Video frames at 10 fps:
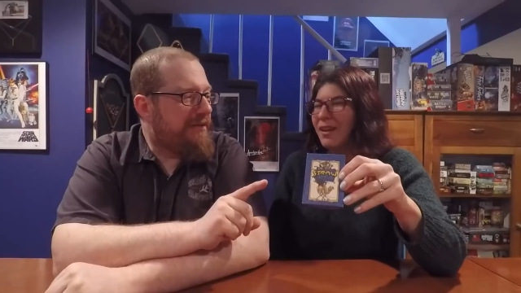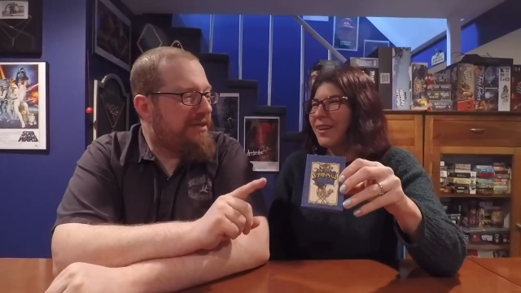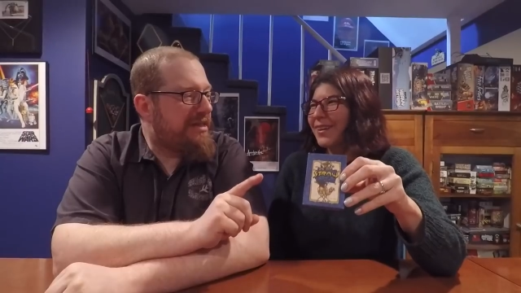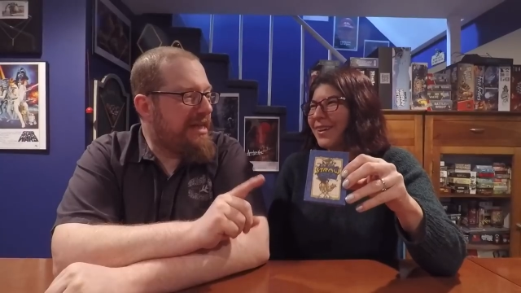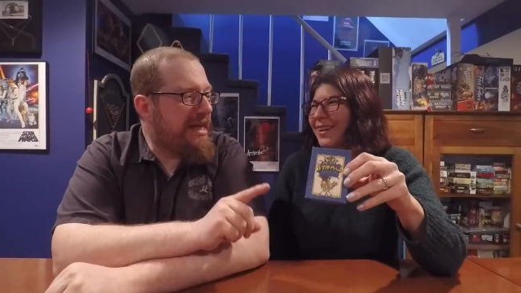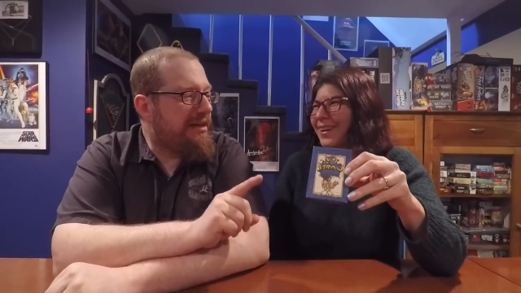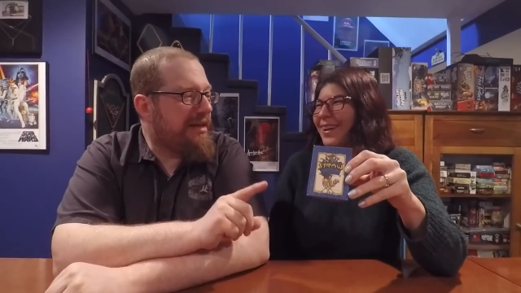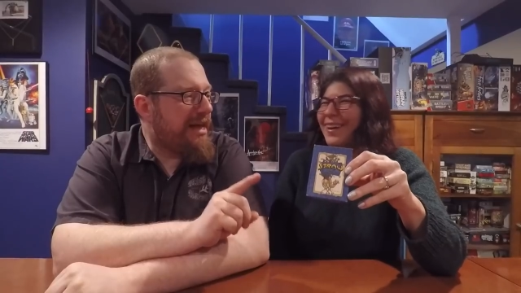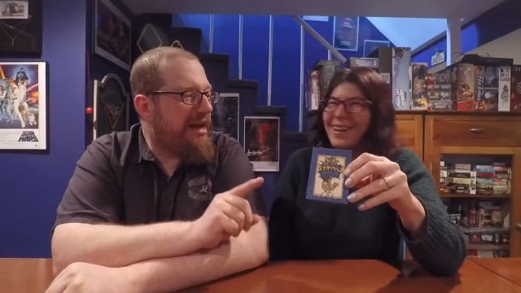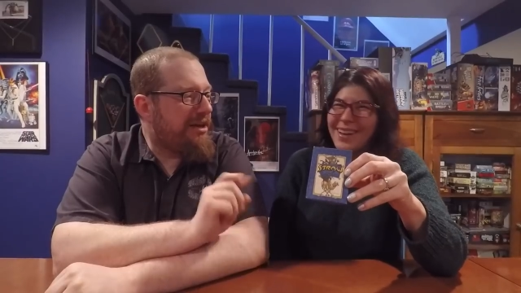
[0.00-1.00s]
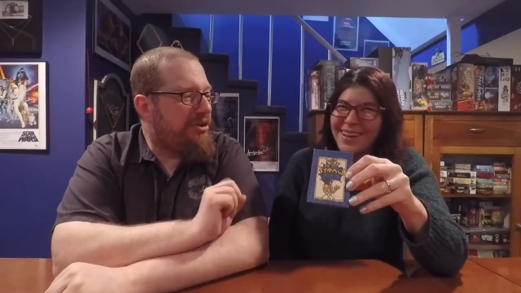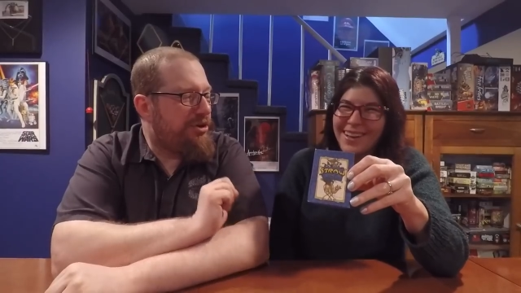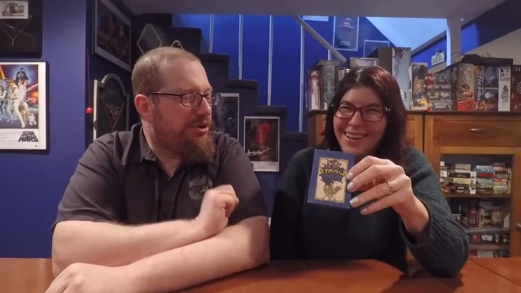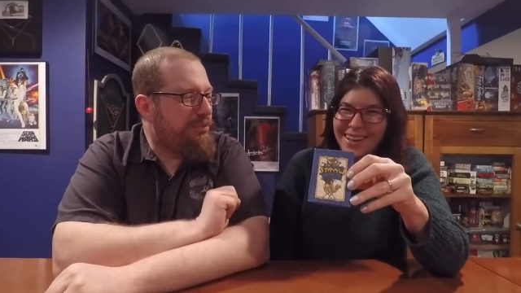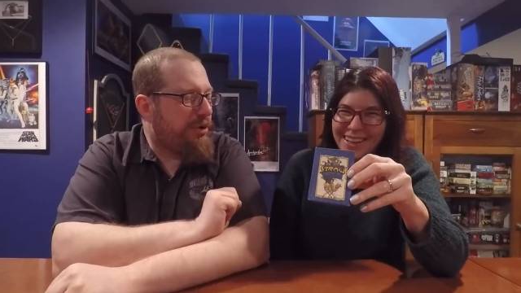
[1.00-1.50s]
Speaker 1: sneakily getting you to do
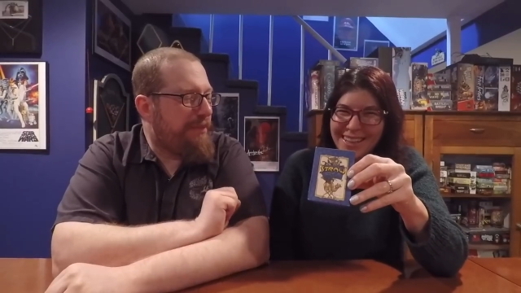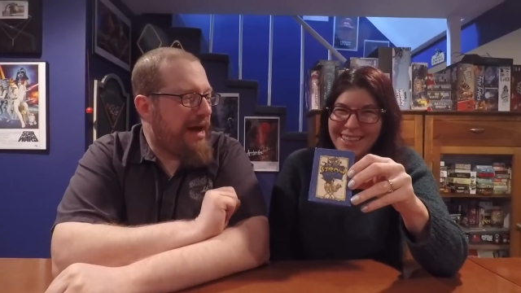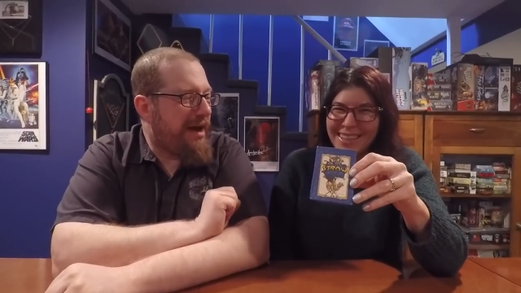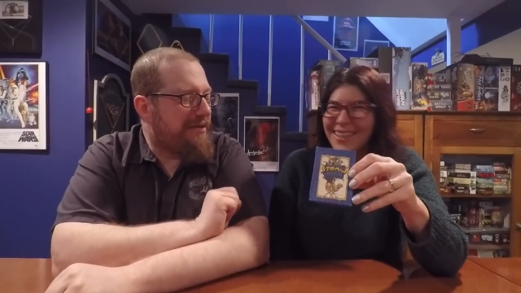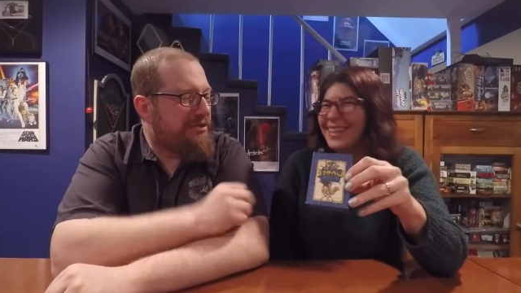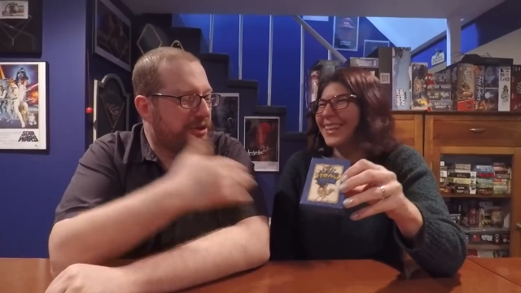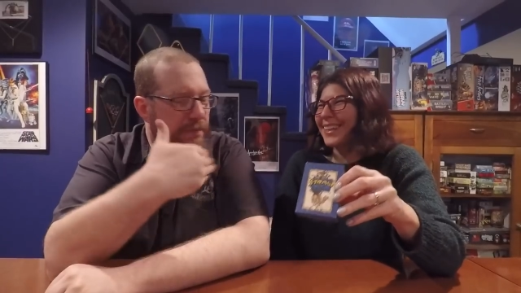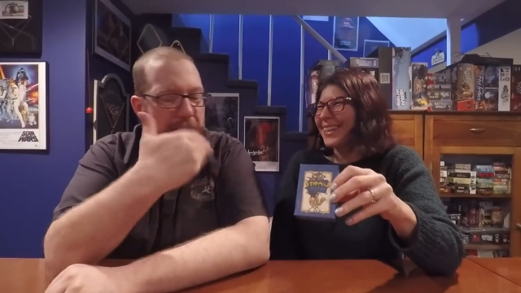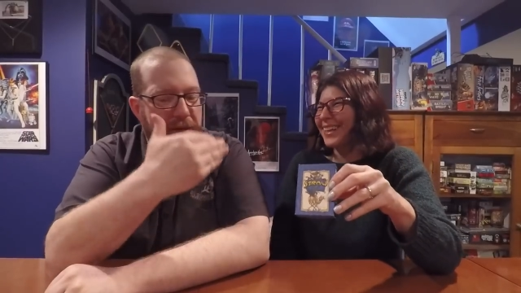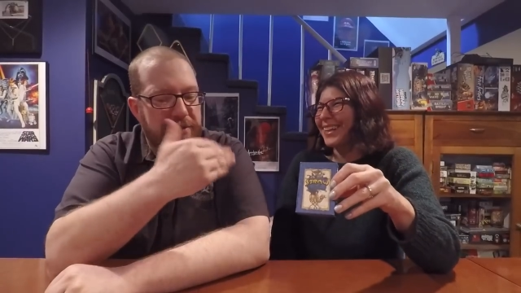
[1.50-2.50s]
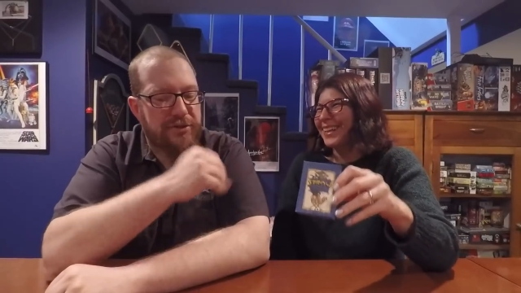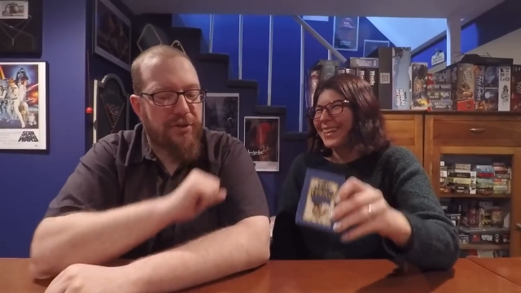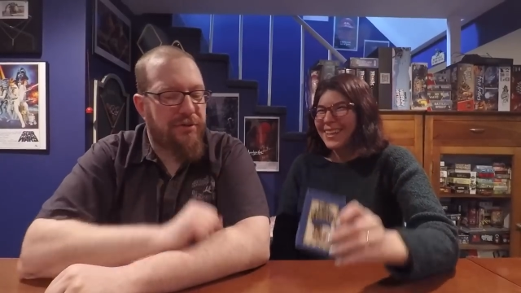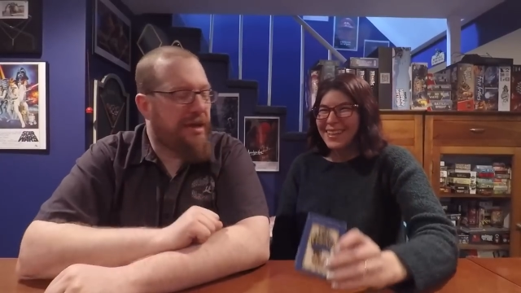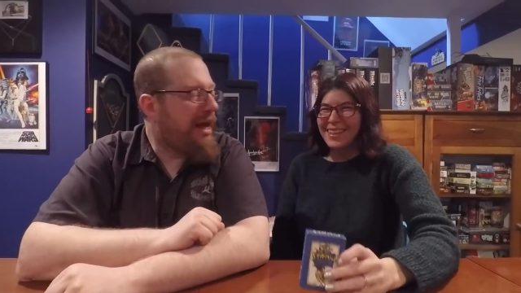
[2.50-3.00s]
more math, so your math is slowly
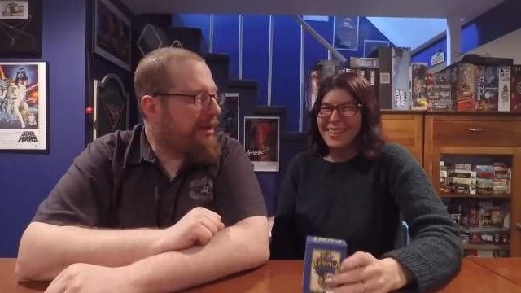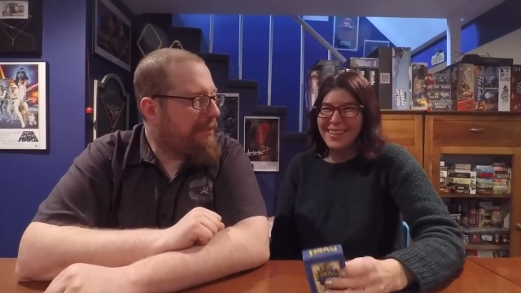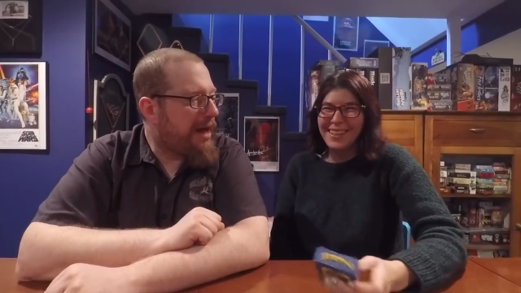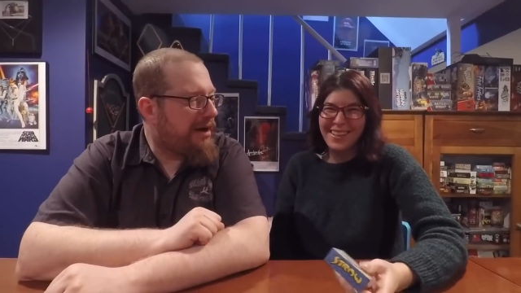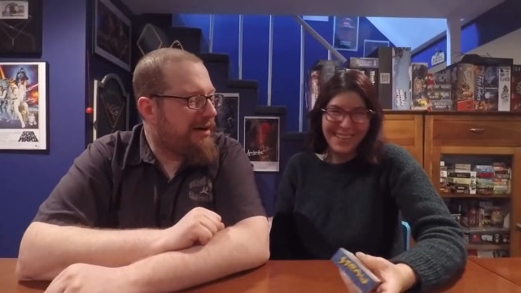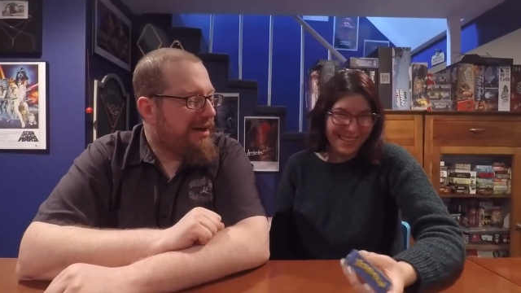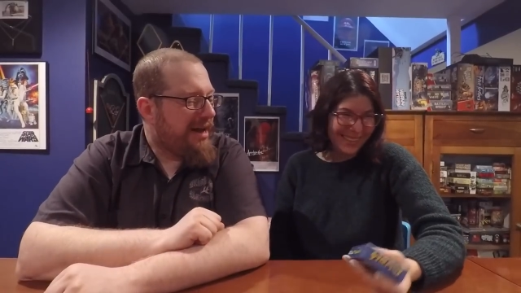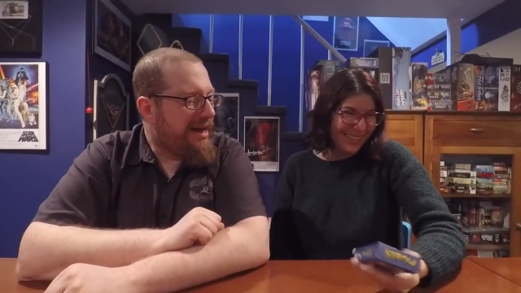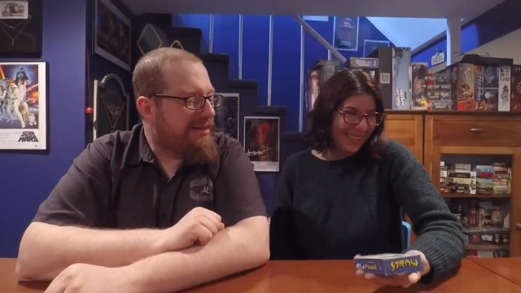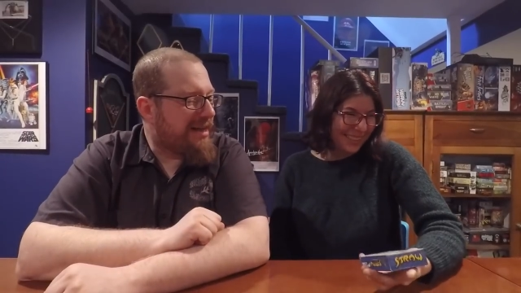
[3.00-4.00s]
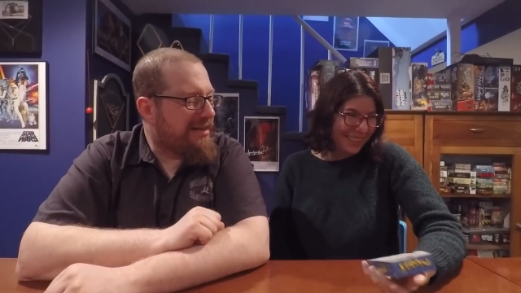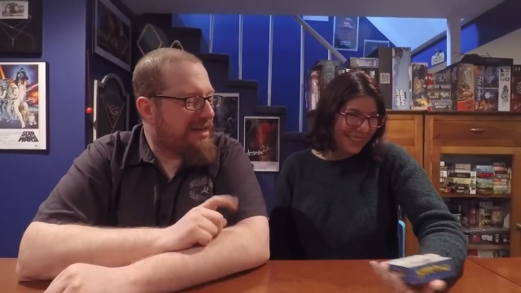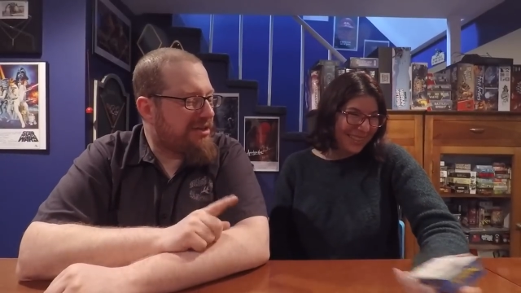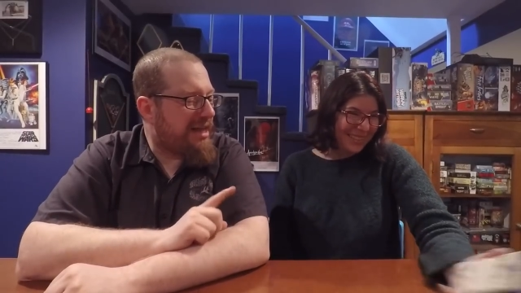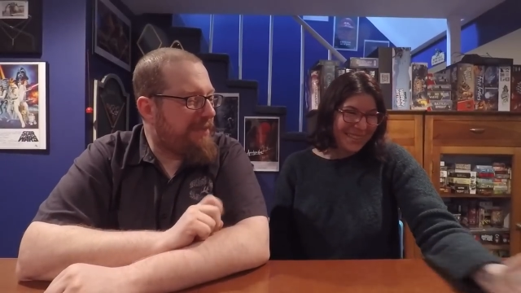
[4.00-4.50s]
getting better. Is is I just
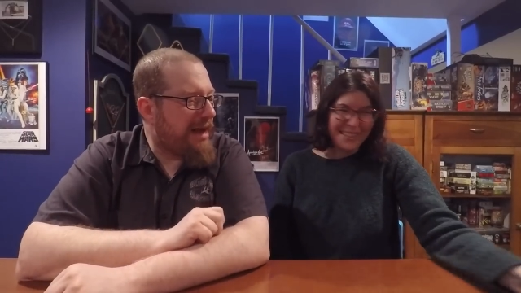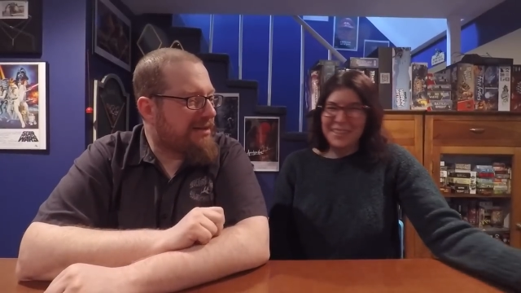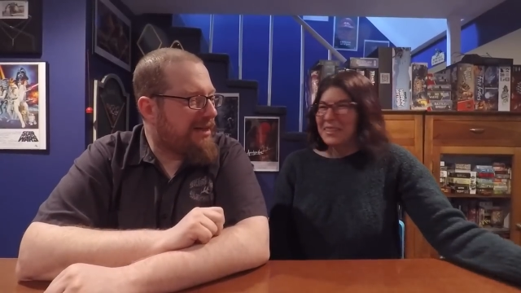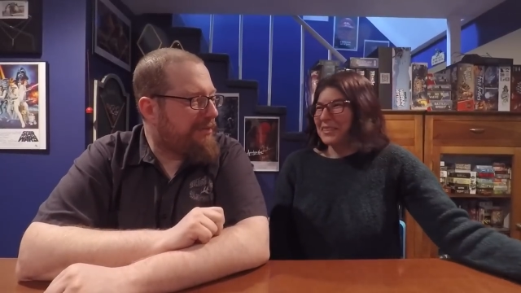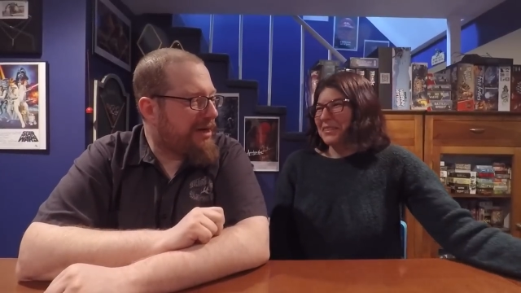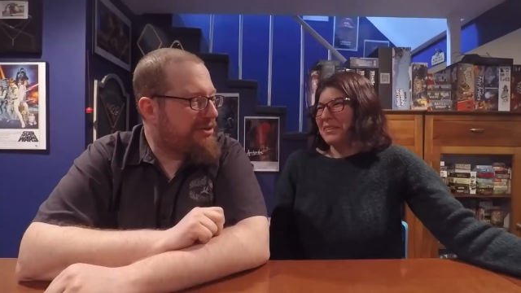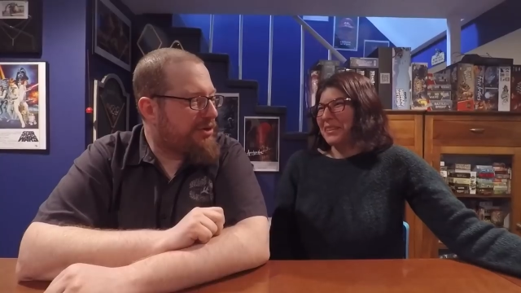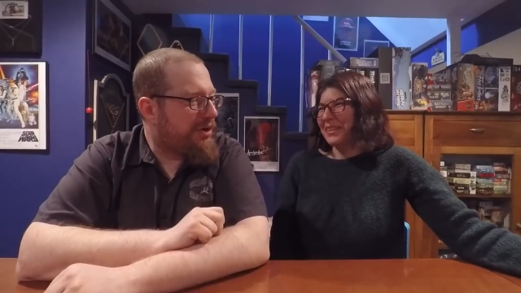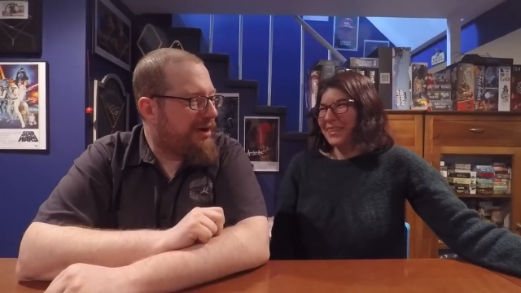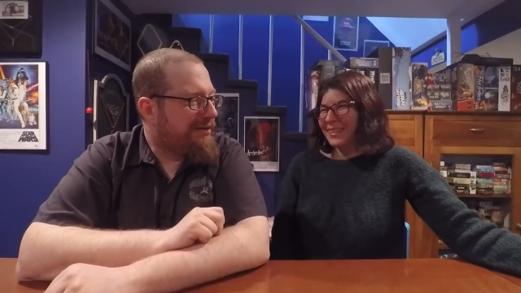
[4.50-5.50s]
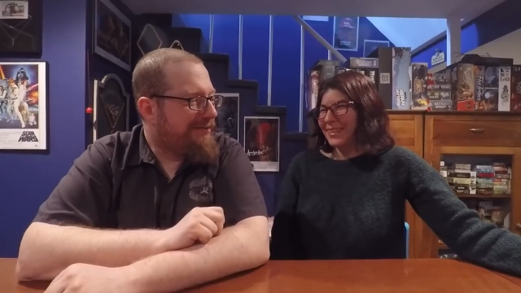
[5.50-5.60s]
keep asking to play straw.